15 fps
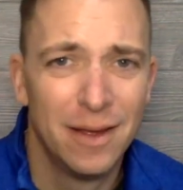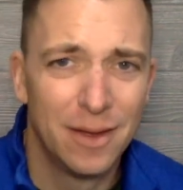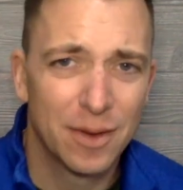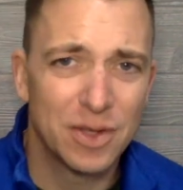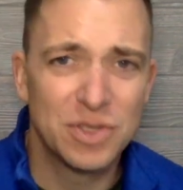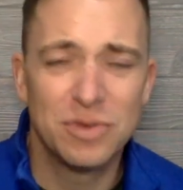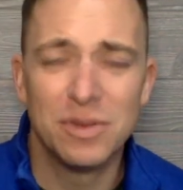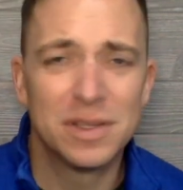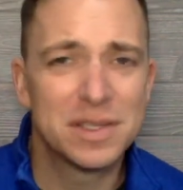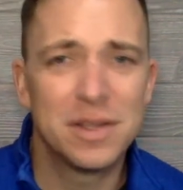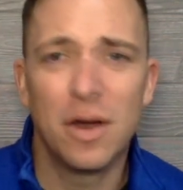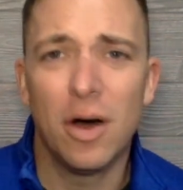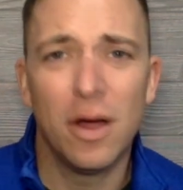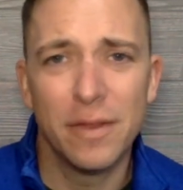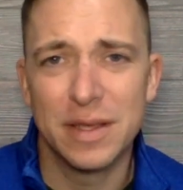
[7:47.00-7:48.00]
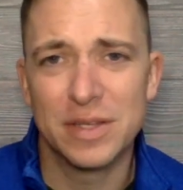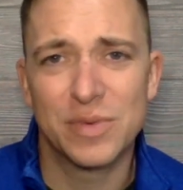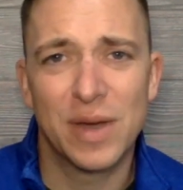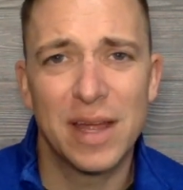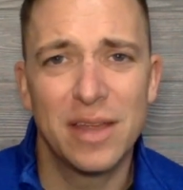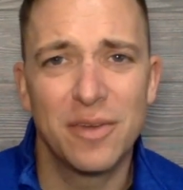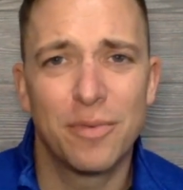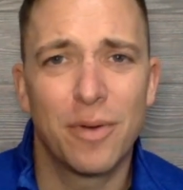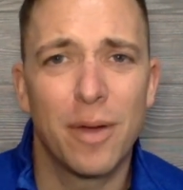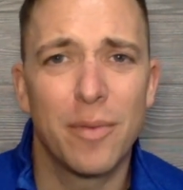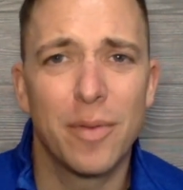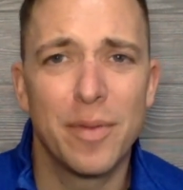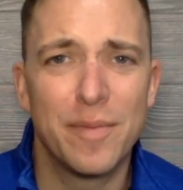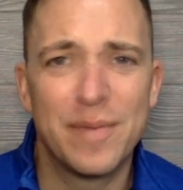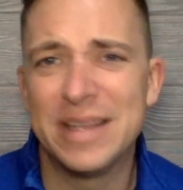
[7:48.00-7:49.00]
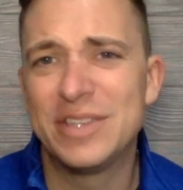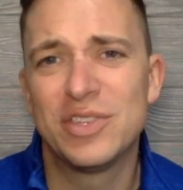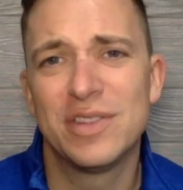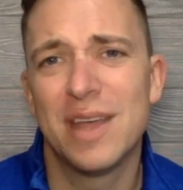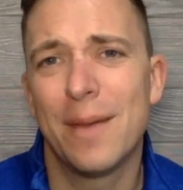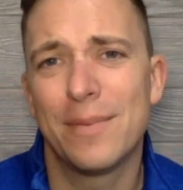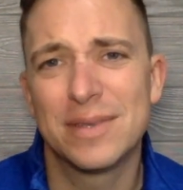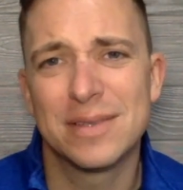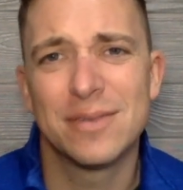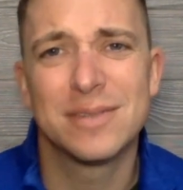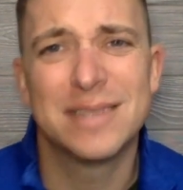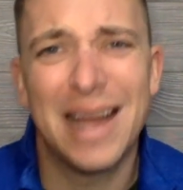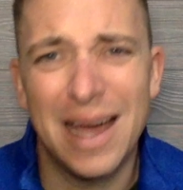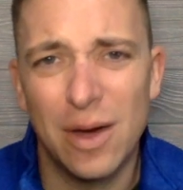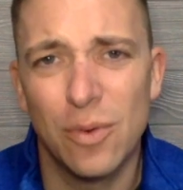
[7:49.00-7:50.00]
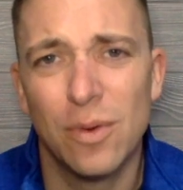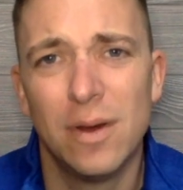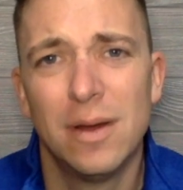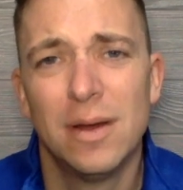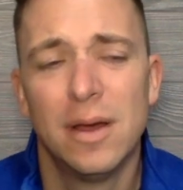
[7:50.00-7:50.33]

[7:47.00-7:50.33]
because you listen to all these, right? You're probably binging the episodes now.